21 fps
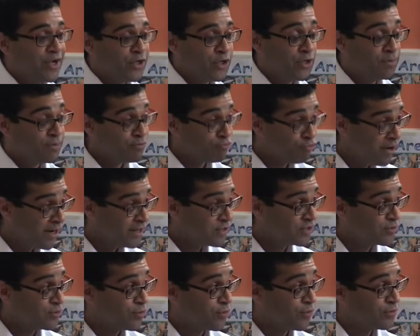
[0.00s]
human
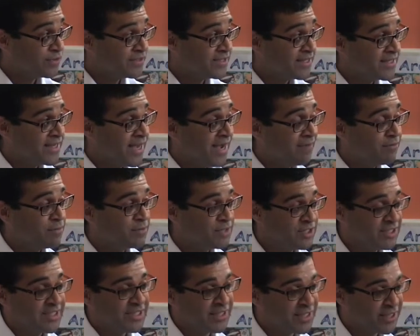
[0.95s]
rights law didn't have a
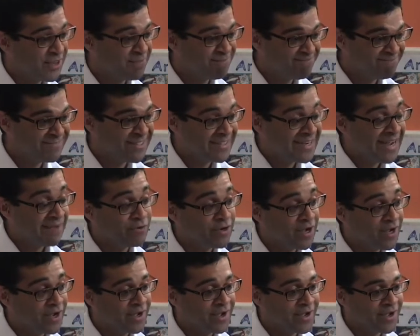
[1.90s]

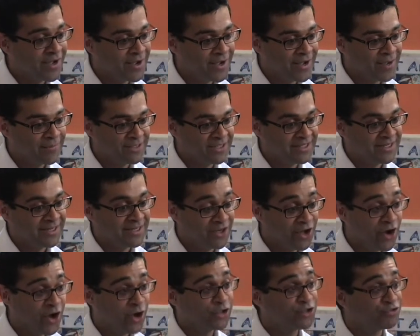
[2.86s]
particularly
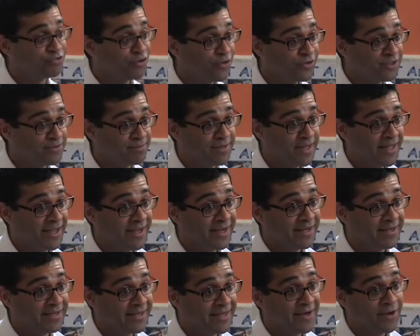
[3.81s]
large role to
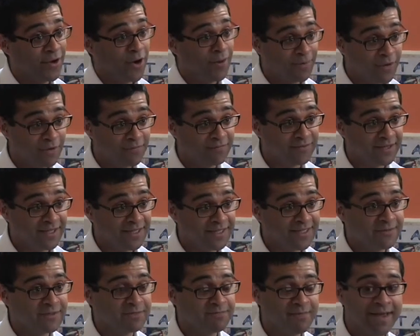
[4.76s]
play in armed conflict.
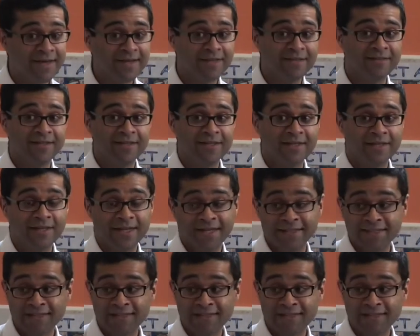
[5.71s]
It was mainly the